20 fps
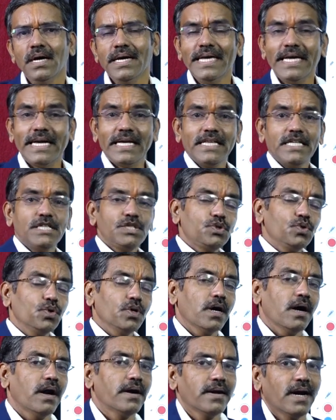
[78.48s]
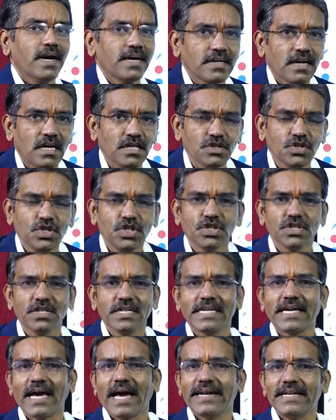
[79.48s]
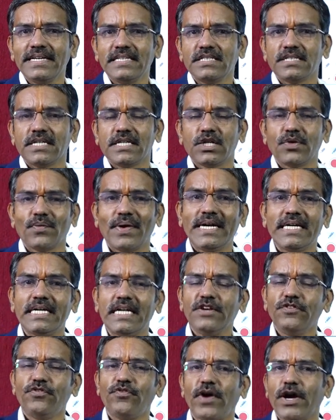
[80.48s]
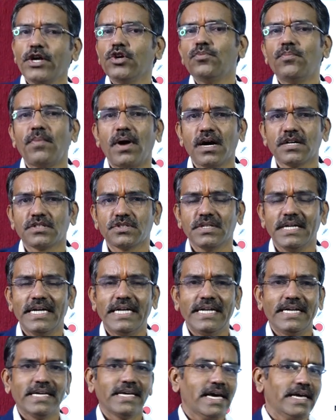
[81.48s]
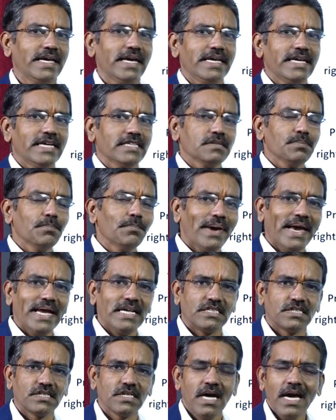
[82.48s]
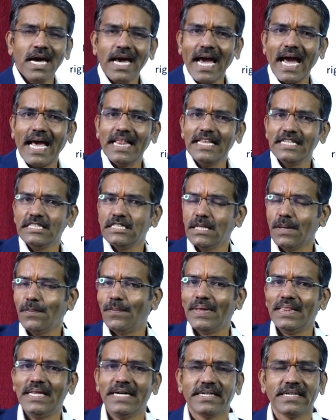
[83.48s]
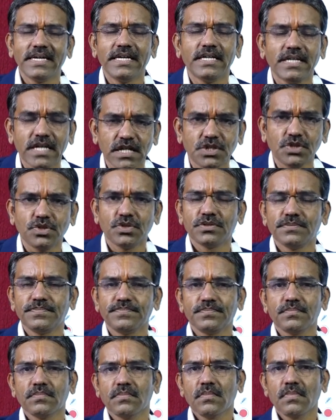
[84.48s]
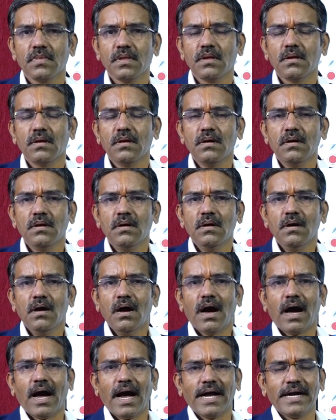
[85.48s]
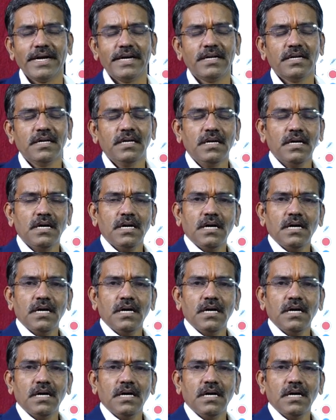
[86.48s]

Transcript: English to Kannada translation carries 25 marks in KAS mains eligibility test, and